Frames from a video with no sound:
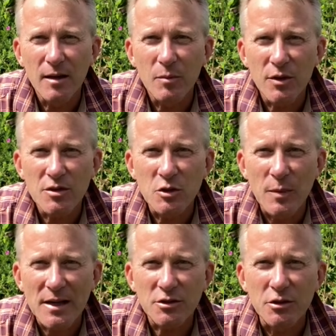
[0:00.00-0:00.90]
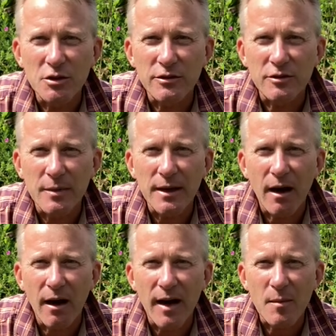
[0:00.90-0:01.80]
Personal best Crucian for me.
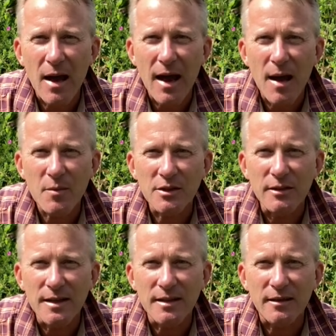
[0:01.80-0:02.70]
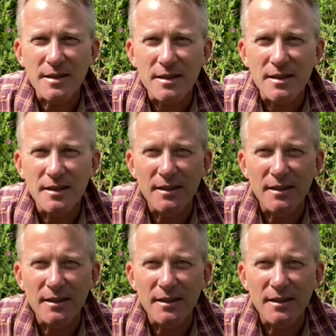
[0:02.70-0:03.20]
I am absolutely delighted.